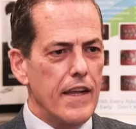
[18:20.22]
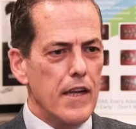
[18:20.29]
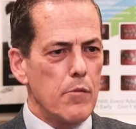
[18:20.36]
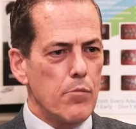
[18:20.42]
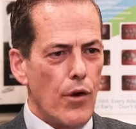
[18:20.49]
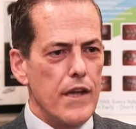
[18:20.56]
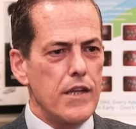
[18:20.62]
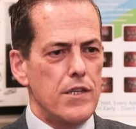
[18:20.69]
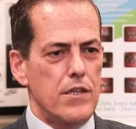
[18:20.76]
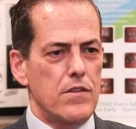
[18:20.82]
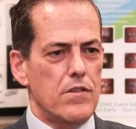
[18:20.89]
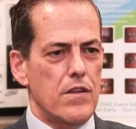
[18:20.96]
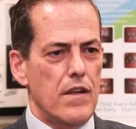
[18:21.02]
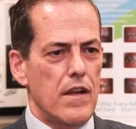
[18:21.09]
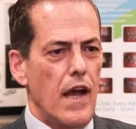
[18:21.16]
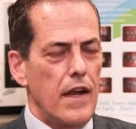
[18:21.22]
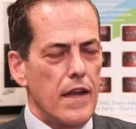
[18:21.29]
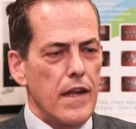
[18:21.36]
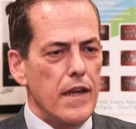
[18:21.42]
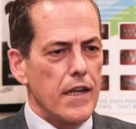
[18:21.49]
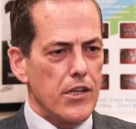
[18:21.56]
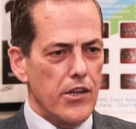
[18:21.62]
needing braces, not
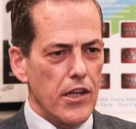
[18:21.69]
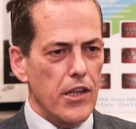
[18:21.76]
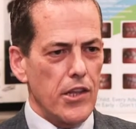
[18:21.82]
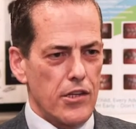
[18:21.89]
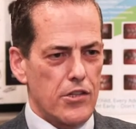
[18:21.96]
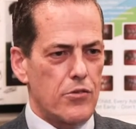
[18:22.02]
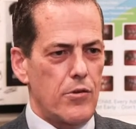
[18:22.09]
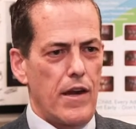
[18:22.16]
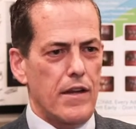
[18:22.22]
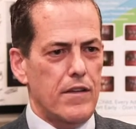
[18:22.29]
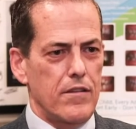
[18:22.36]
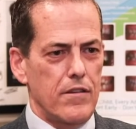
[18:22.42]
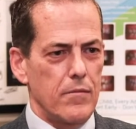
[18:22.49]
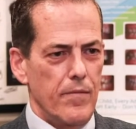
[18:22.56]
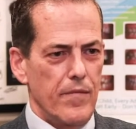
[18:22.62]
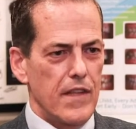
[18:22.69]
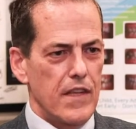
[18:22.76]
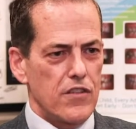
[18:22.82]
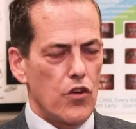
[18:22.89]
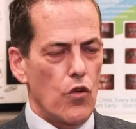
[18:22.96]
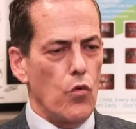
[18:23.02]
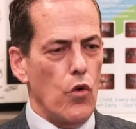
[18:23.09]
needing teeth extracted.
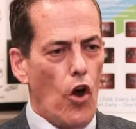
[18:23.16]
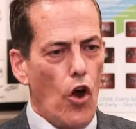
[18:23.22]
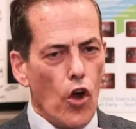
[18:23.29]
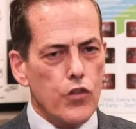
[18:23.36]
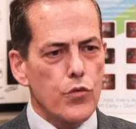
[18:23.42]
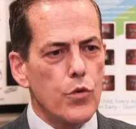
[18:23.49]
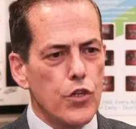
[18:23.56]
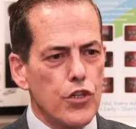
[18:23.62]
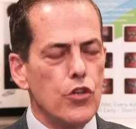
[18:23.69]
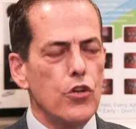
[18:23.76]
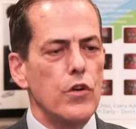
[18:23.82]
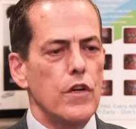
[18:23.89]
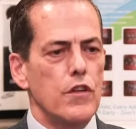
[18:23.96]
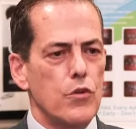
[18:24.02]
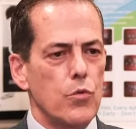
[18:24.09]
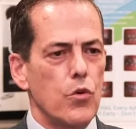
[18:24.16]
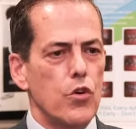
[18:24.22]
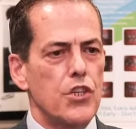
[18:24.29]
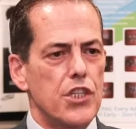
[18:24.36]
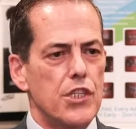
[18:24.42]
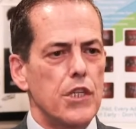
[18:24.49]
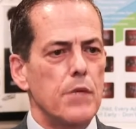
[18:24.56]
So all we're doing is
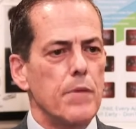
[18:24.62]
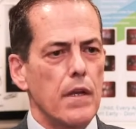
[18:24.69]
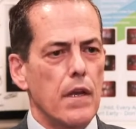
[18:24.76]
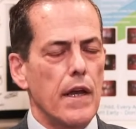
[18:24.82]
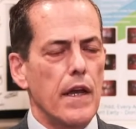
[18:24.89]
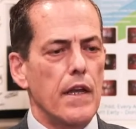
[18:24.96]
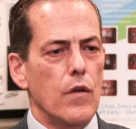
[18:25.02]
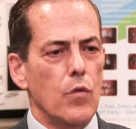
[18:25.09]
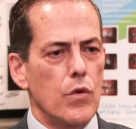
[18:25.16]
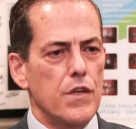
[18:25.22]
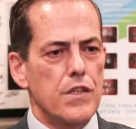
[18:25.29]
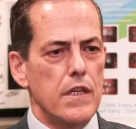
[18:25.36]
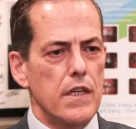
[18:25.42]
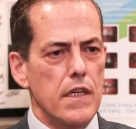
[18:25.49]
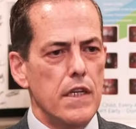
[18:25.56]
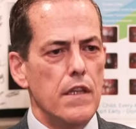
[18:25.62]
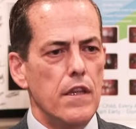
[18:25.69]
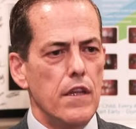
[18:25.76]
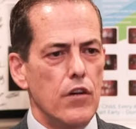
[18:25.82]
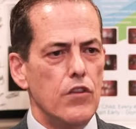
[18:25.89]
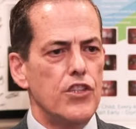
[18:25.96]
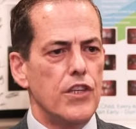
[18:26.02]
we're stimulating what's in
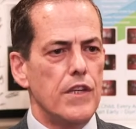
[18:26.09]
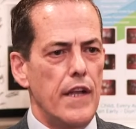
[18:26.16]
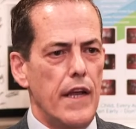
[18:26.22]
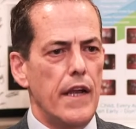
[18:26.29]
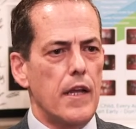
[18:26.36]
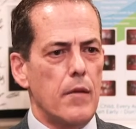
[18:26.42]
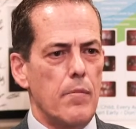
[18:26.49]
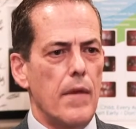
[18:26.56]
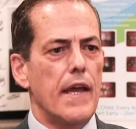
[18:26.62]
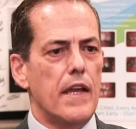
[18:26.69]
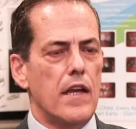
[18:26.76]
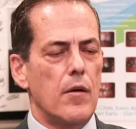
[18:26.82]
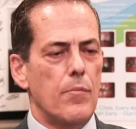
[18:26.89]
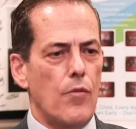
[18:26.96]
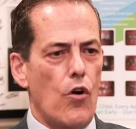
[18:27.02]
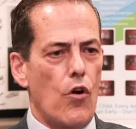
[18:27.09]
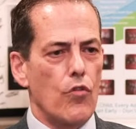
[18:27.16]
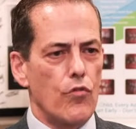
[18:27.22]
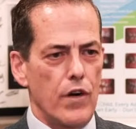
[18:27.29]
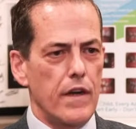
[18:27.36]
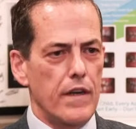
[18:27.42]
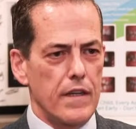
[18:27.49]
their genetic makeup
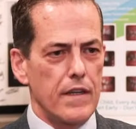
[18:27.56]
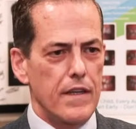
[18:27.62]
already.